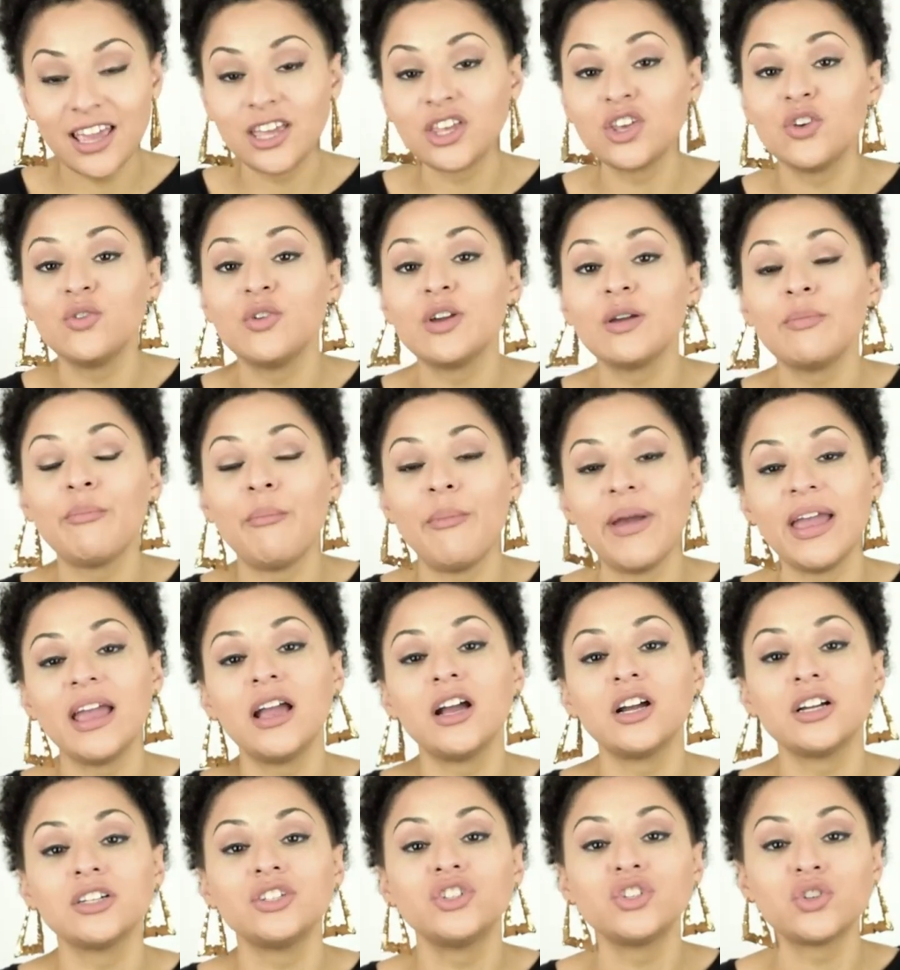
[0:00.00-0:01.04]
and you can
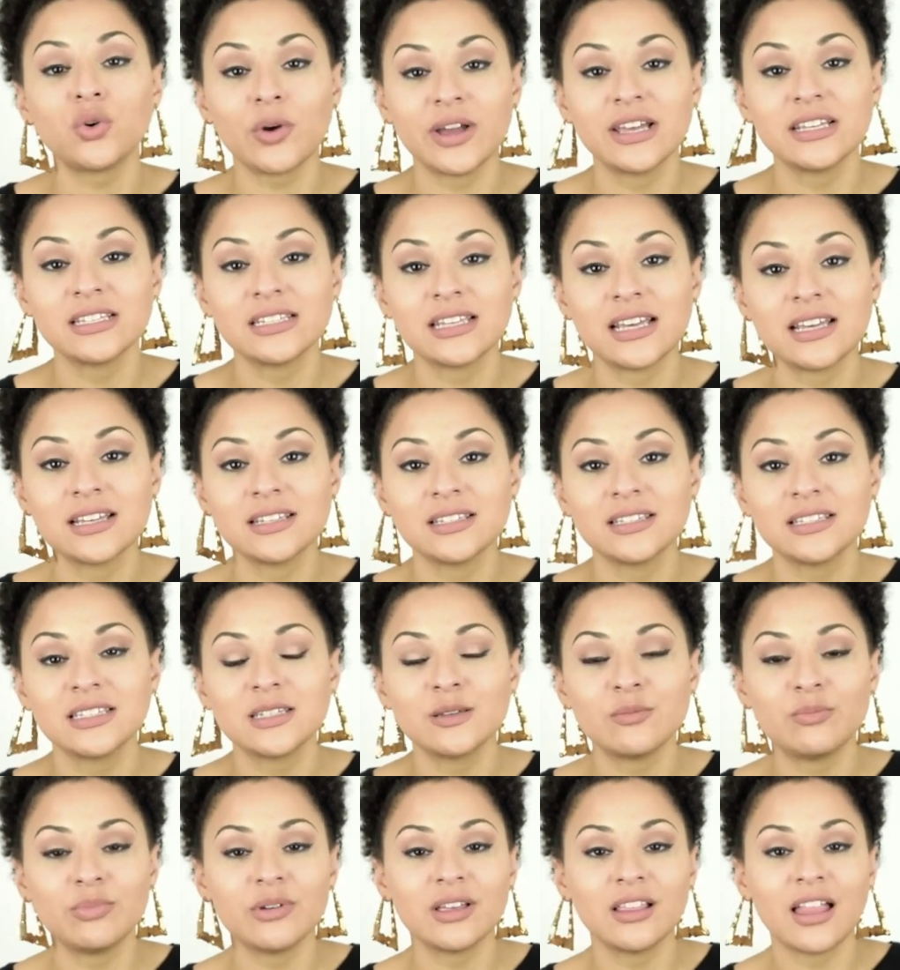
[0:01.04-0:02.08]
make good choices
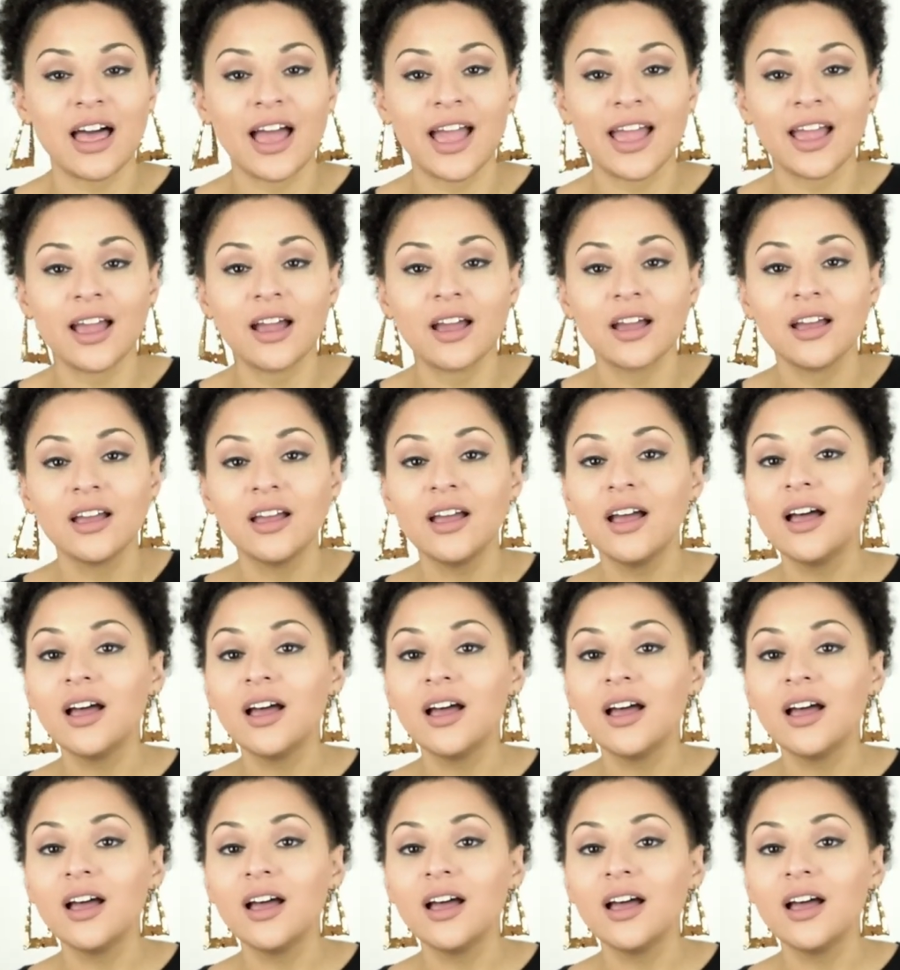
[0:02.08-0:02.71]
to be like,